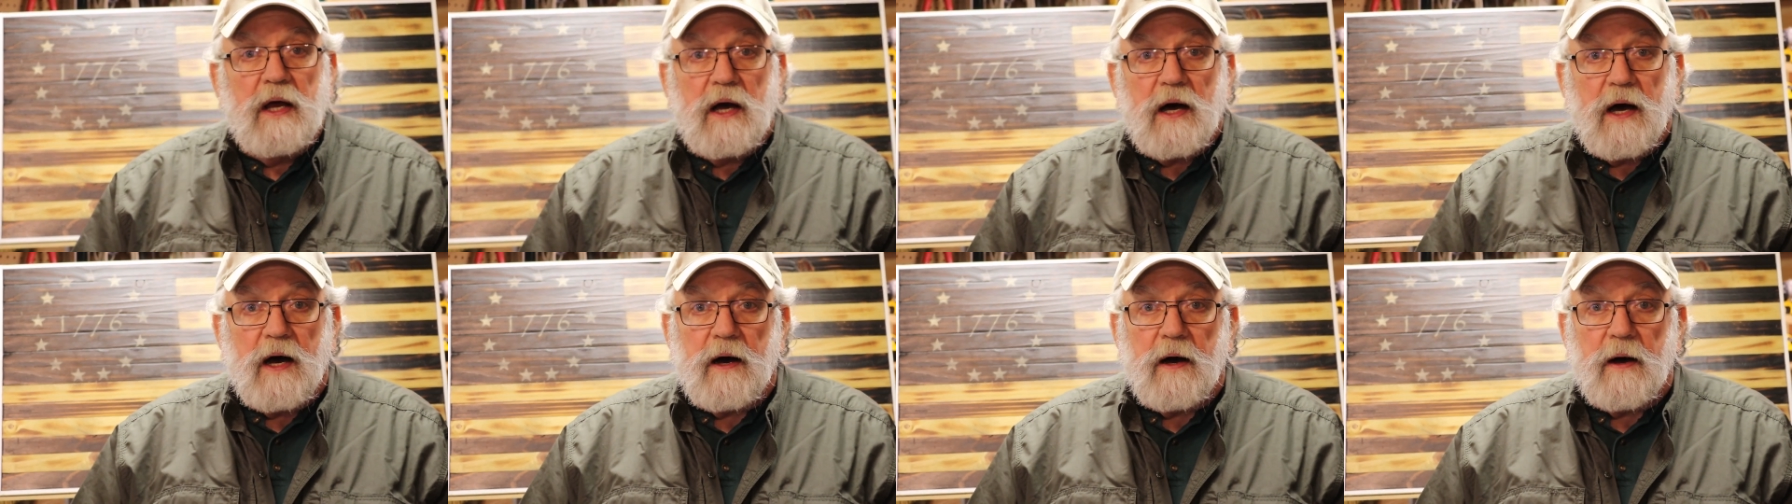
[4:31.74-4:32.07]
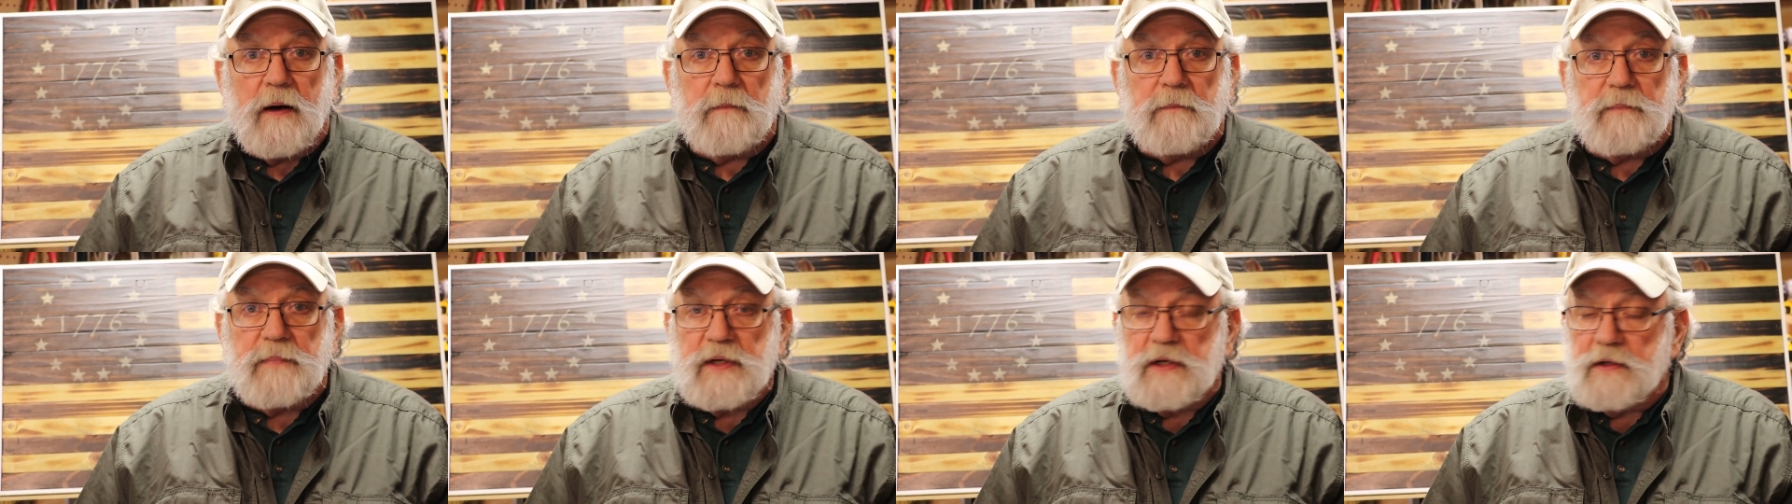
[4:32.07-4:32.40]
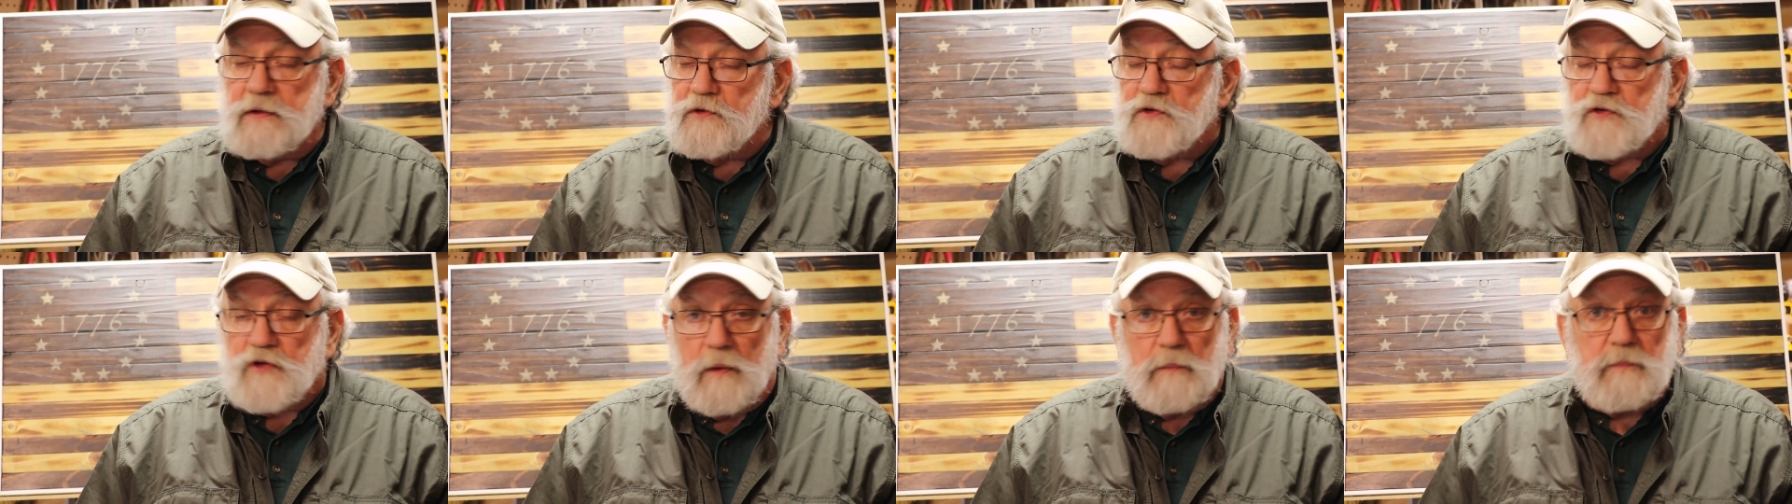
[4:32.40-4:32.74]
Um,
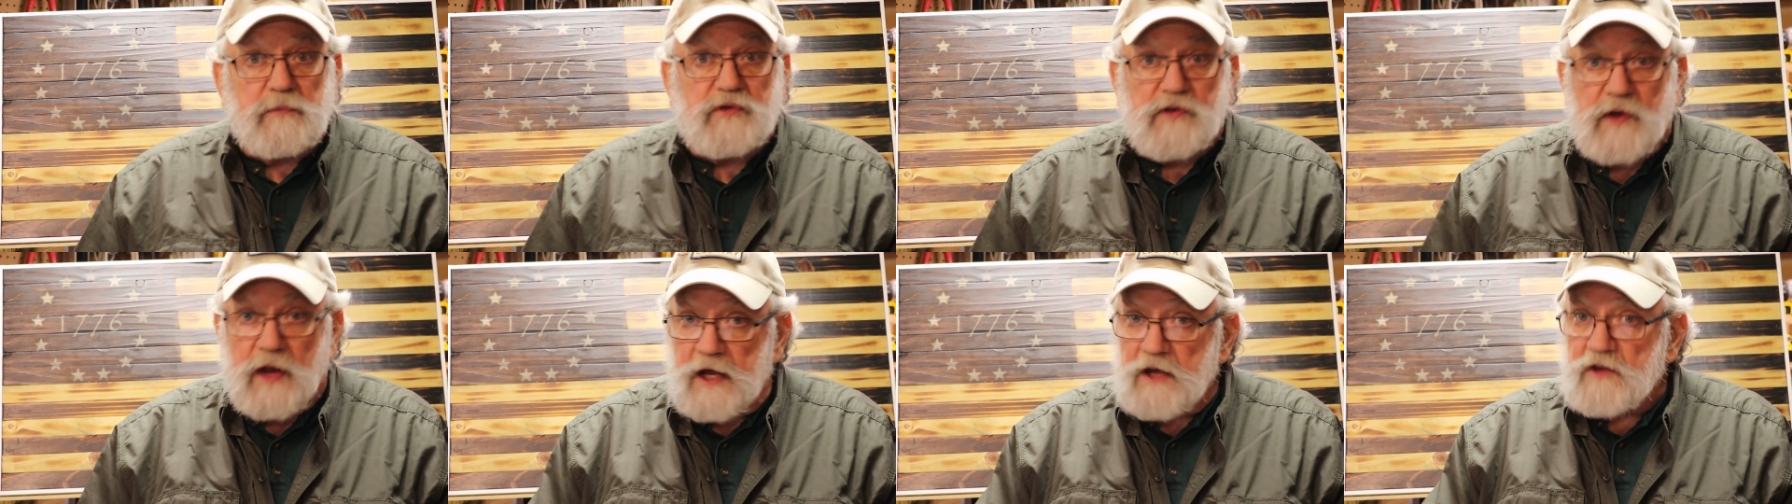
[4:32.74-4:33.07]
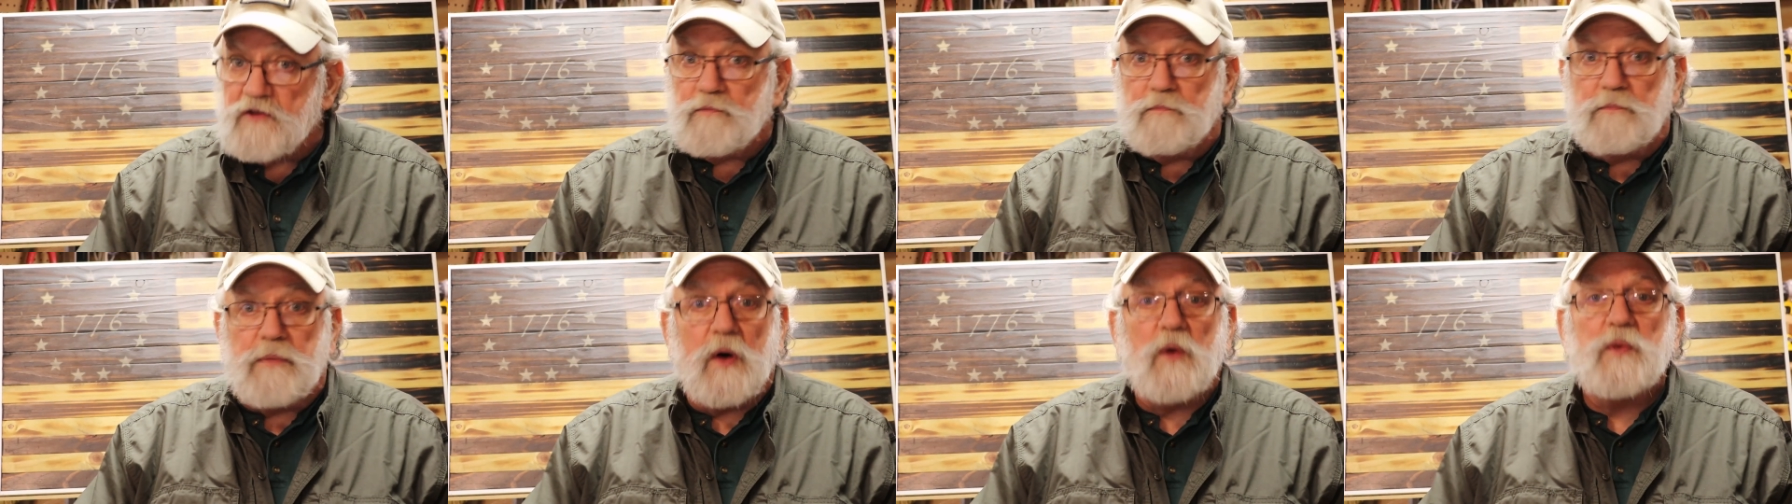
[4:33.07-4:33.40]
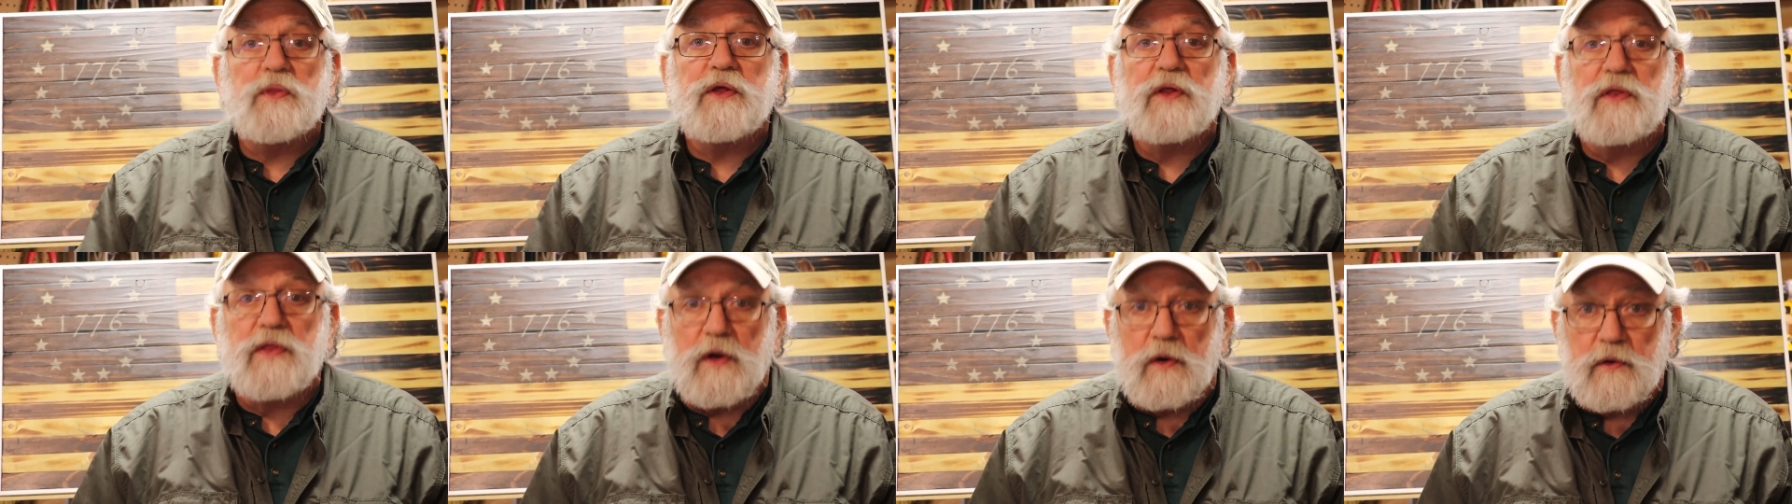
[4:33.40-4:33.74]
in some states,
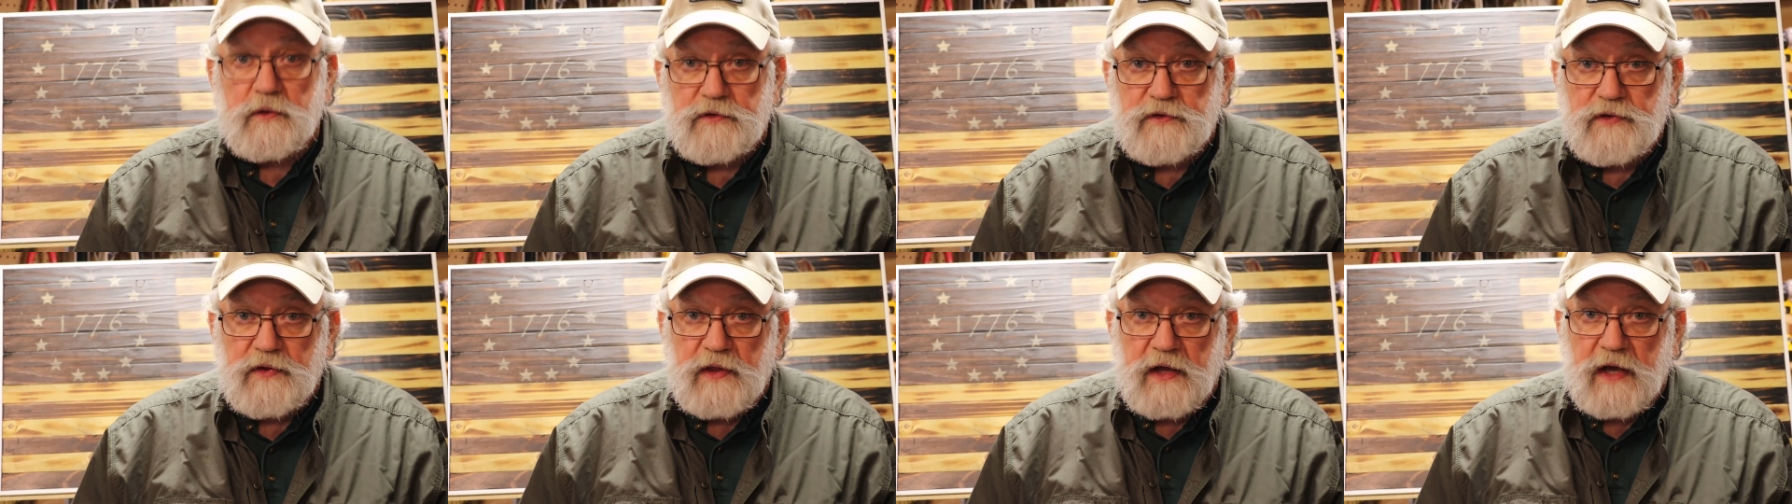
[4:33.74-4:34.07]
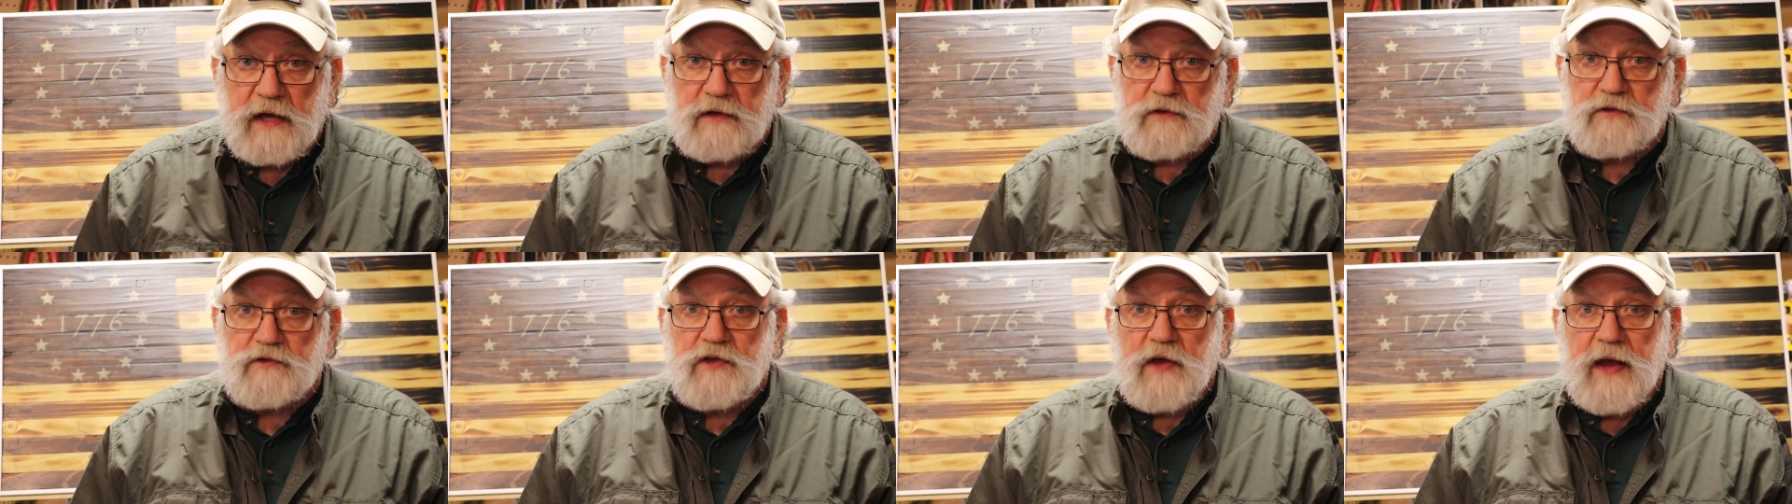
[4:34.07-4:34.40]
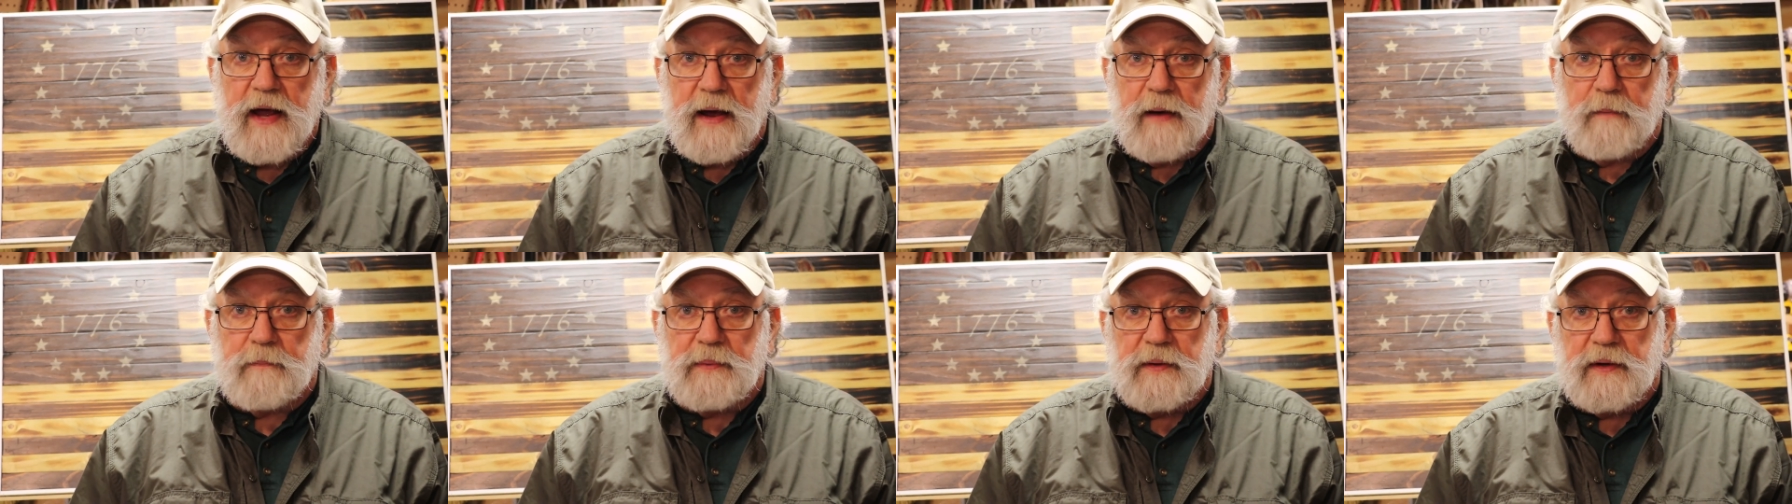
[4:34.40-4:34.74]
both of those things
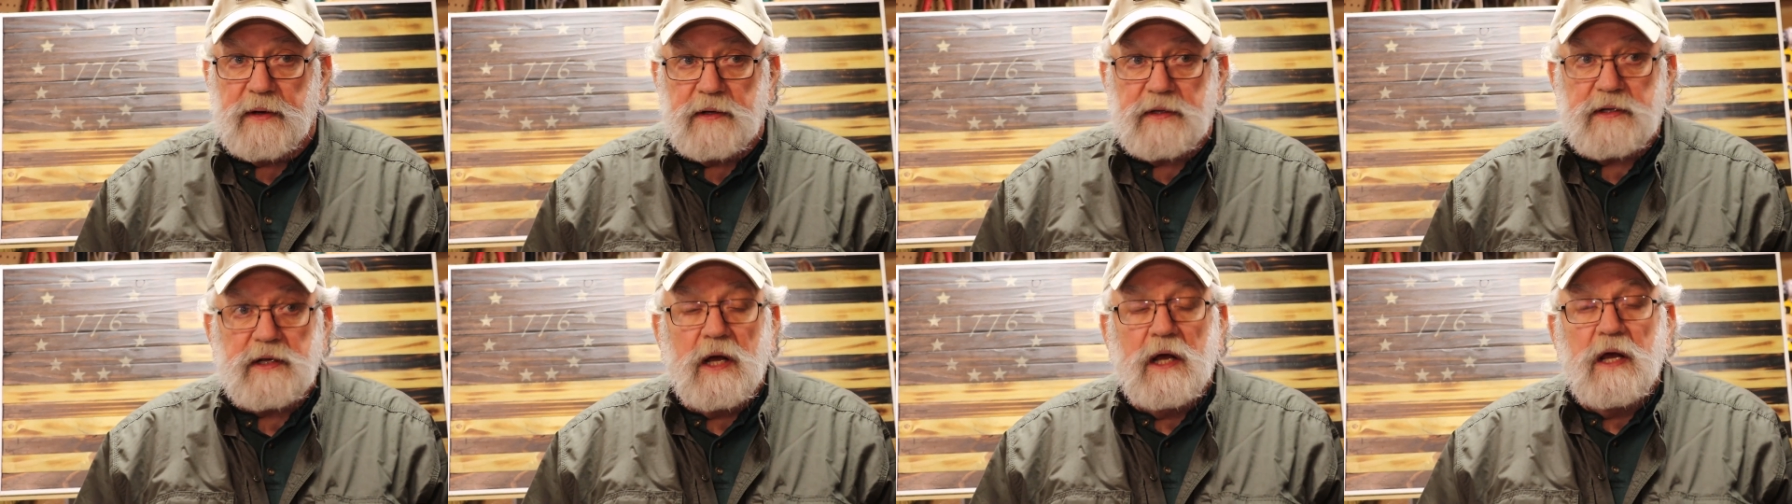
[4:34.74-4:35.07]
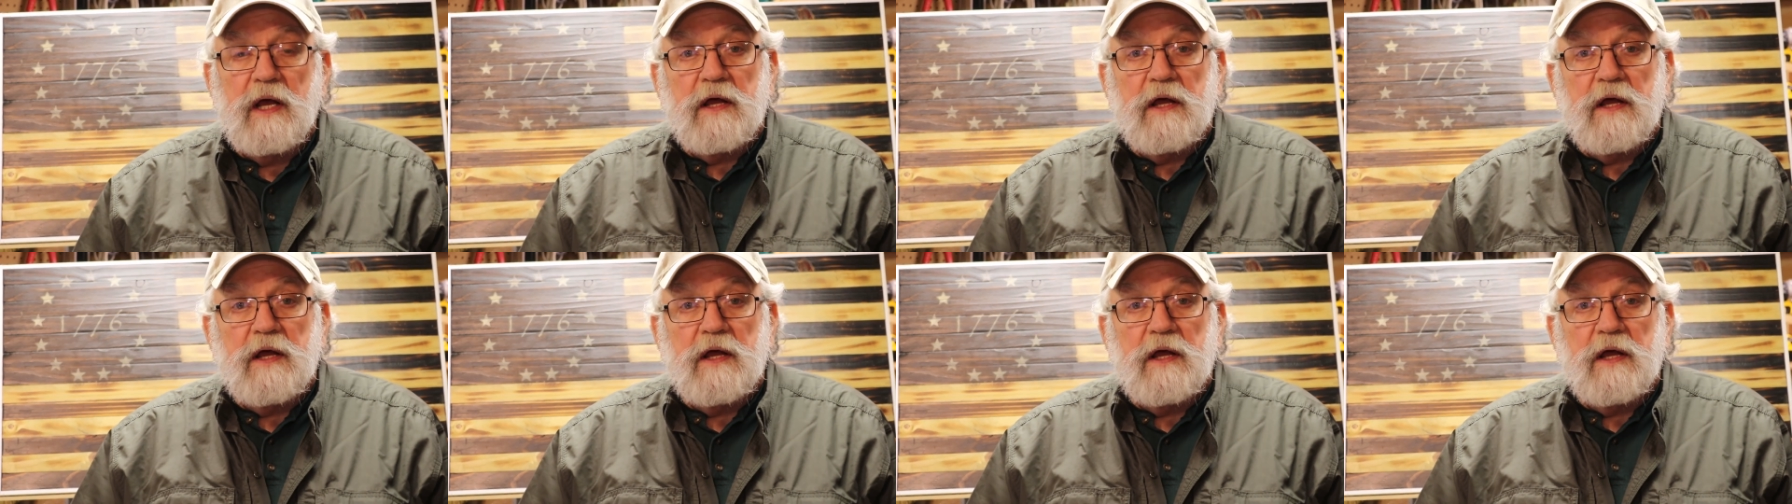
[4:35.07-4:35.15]
happened.